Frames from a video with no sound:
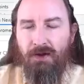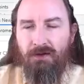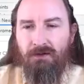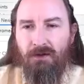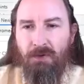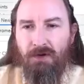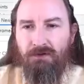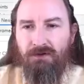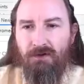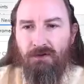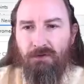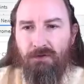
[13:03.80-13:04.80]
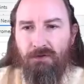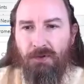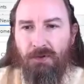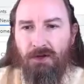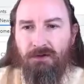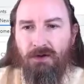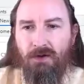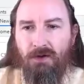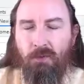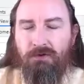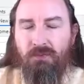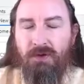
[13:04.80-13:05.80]
at a particular spot.
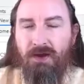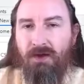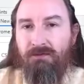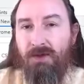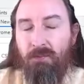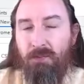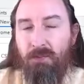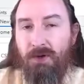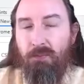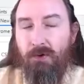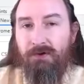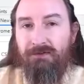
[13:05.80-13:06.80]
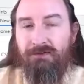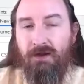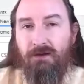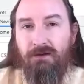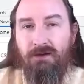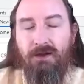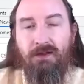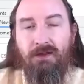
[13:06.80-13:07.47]
Once we have that breakpoint set,